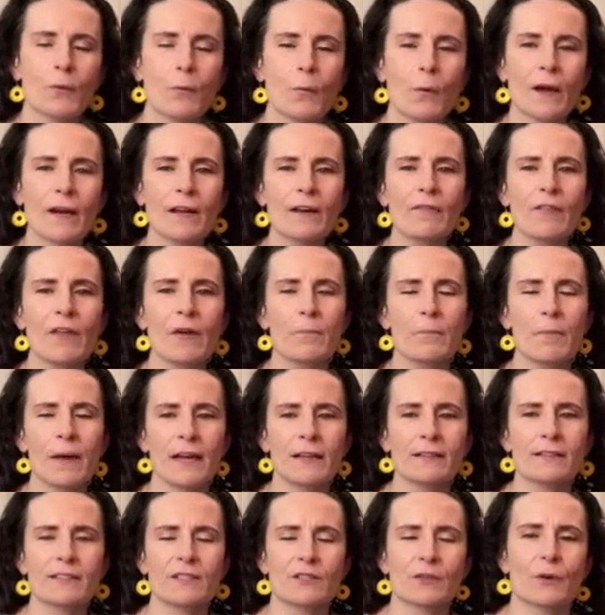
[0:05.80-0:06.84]
One of the
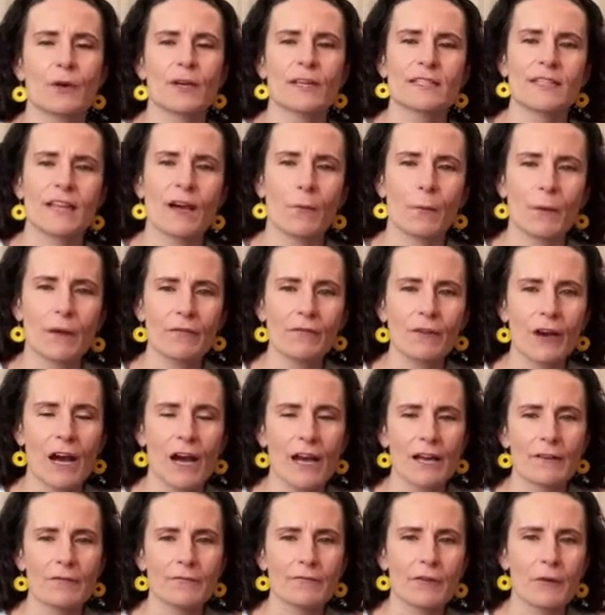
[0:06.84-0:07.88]
best toys that we've
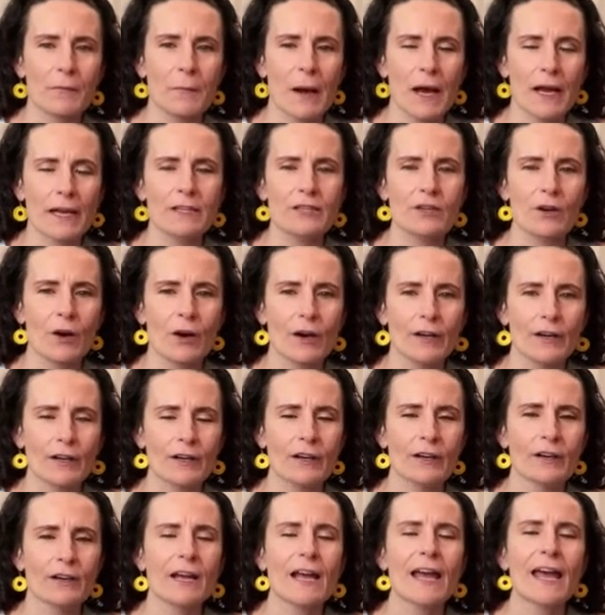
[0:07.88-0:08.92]
gotten for my
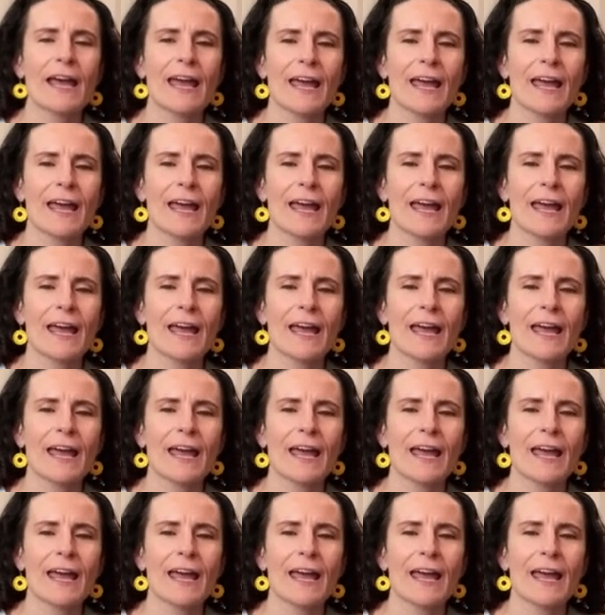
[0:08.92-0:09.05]
daughter,